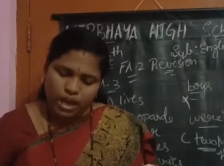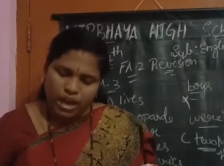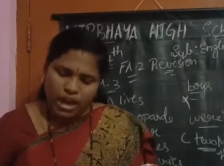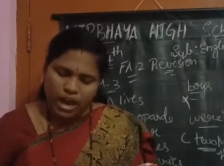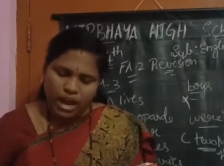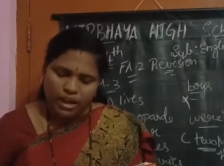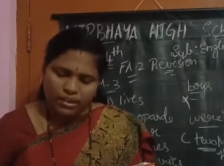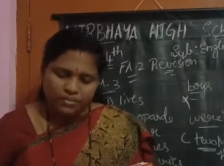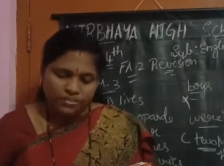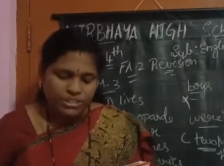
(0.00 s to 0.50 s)

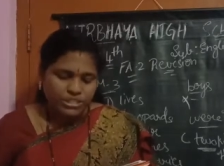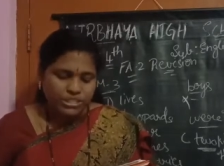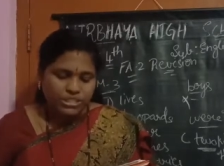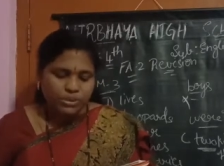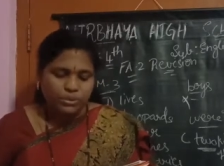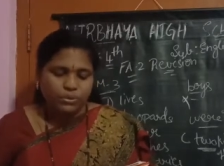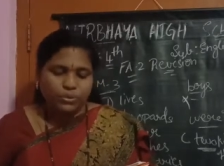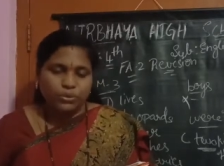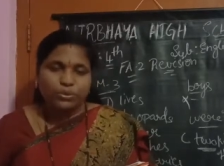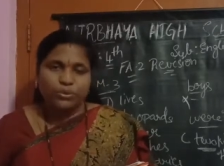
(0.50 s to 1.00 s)
I wish you
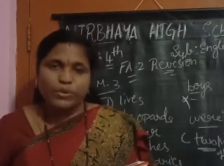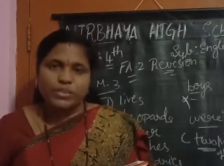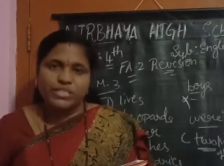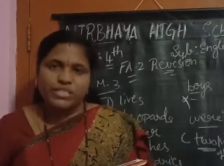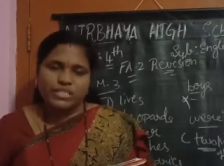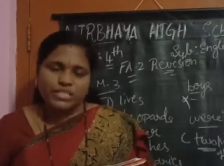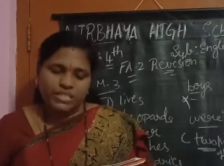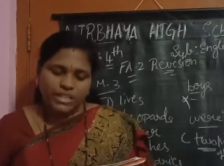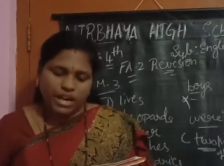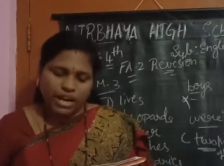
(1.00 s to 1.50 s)
could
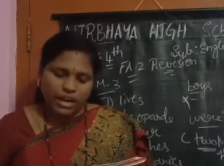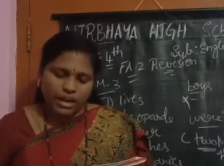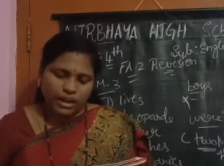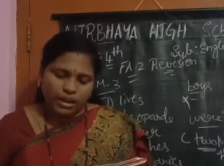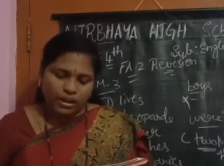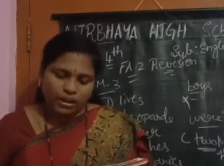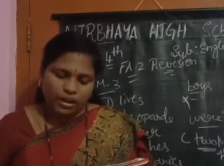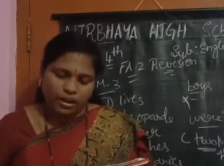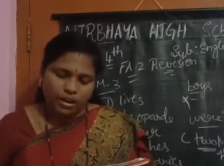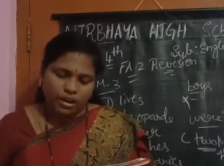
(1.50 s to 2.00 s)
visit
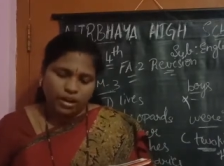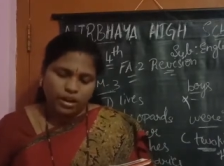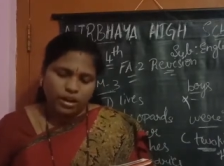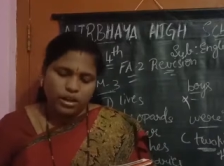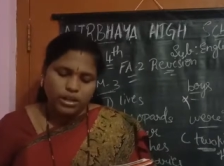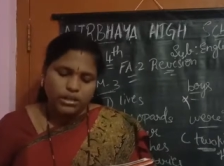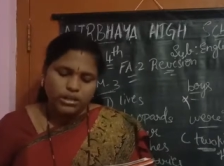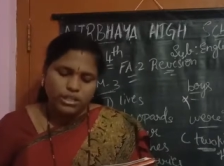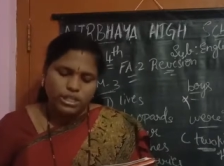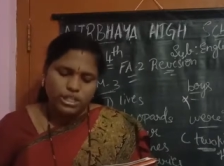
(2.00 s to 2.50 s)
India.
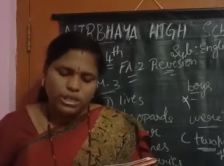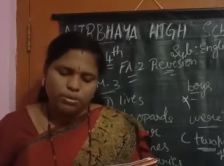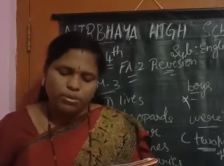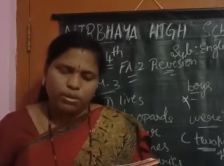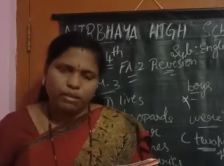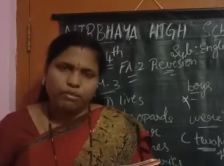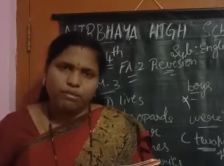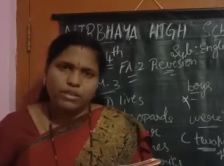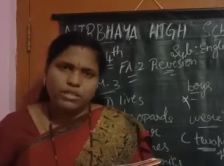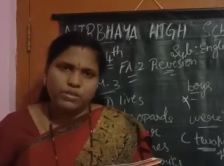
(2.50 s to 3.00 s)
During
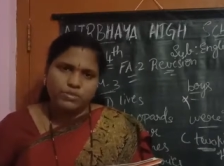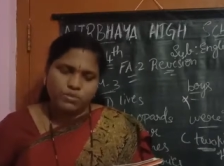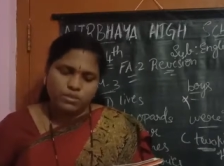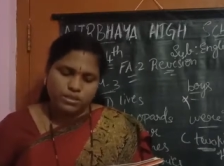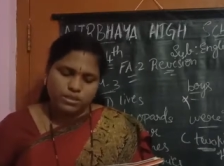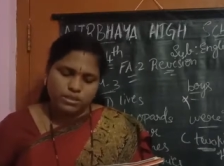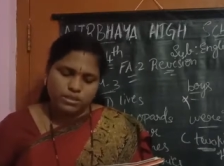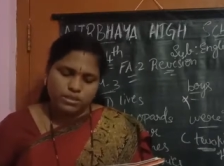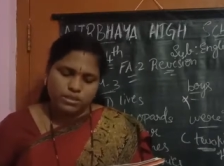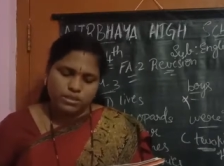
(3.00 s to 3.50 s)

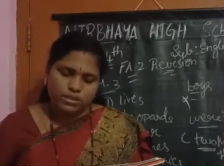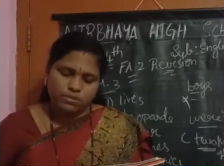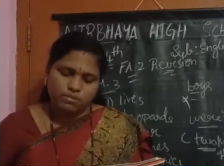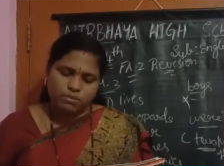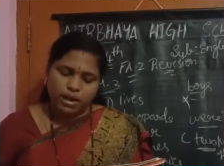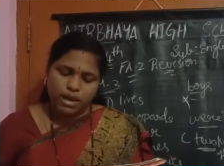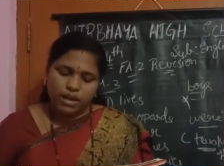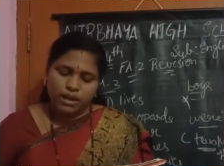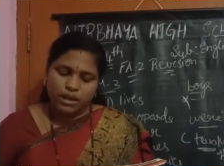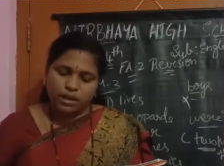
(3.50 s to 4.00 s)
Christmas,
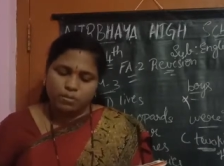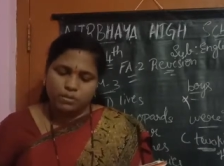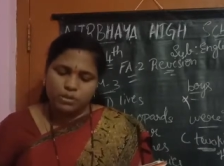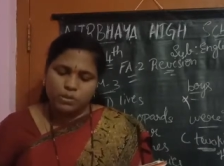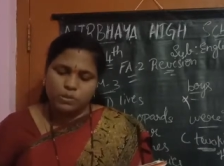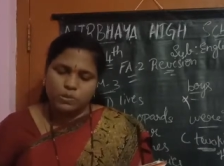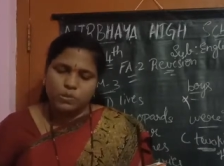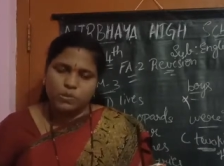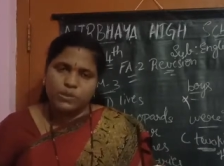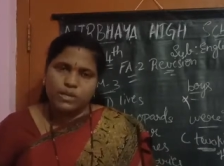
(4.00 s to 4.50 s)
my neighbor
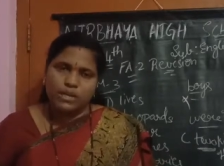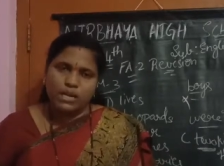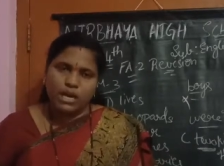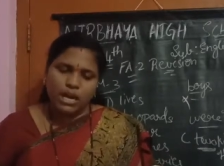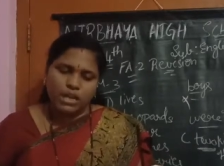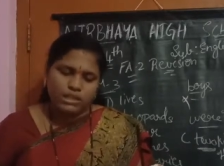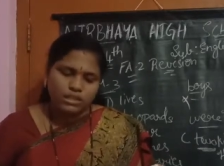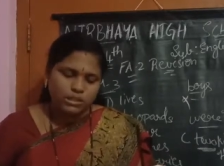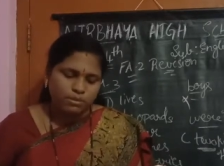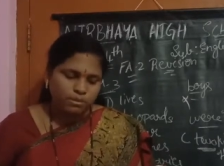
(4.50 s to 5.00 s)
Susan
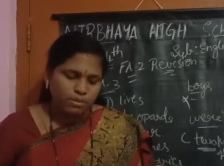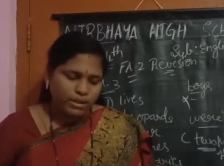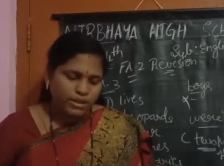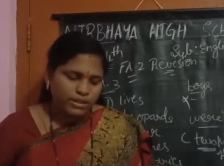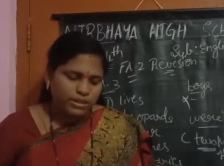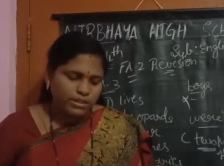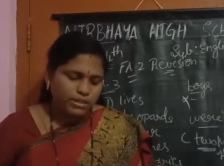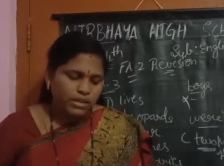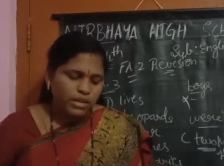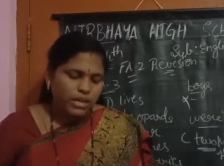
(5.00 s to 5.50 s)
auntie
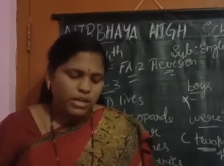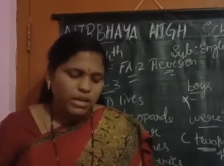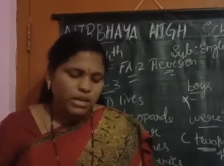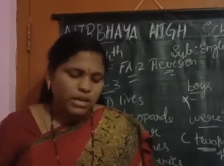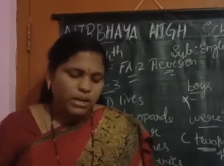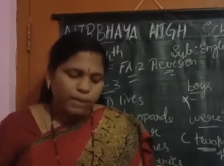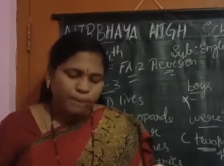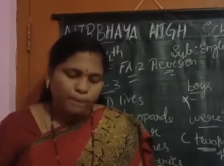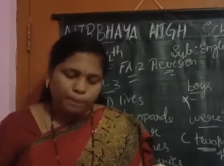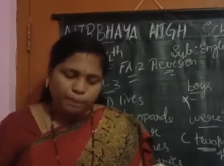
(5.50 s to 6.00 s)
makes
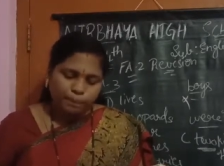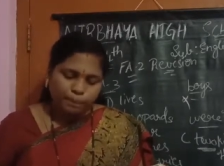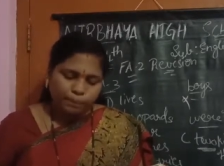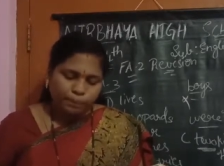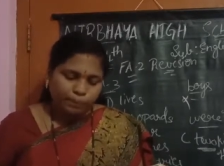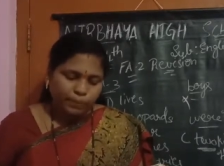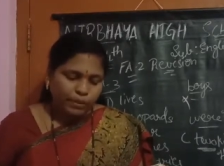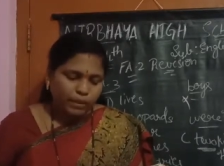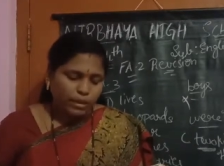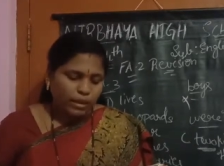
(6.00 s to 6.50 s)

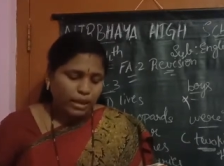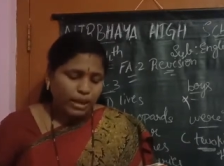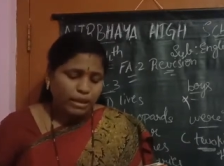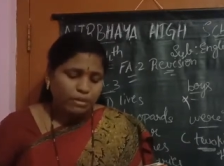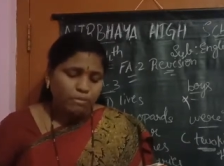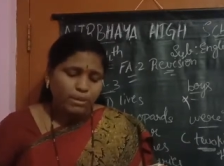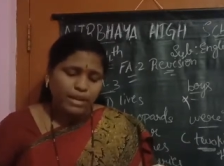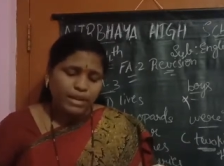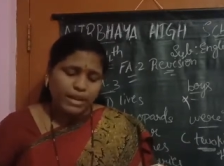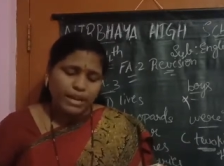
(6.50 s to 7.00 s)

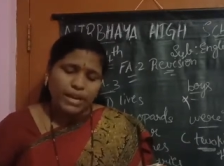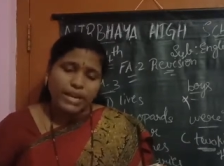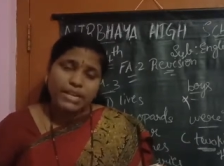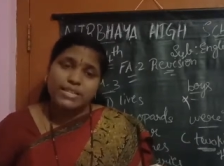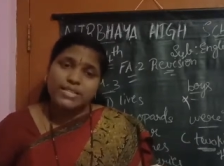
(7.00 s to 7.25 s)
yummy cakes